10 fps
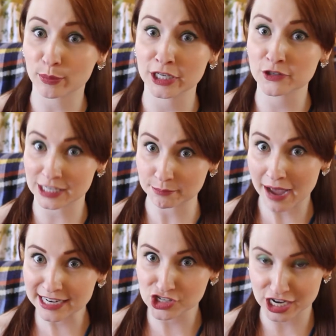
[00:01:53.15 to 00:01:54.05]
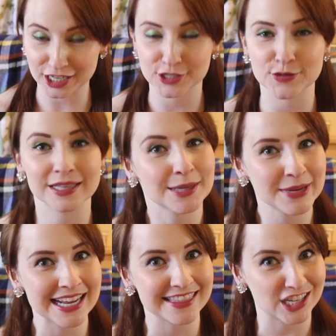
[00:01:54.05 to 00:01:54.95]
be using my share to
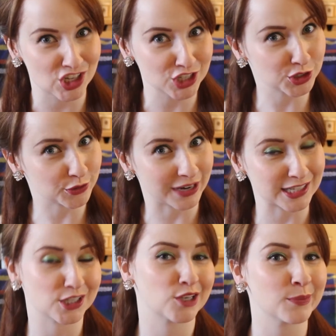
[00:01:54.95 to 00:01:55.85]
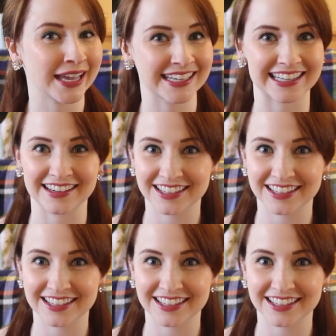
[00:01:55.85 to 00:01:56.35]
eliminate the ginger threat to humanity.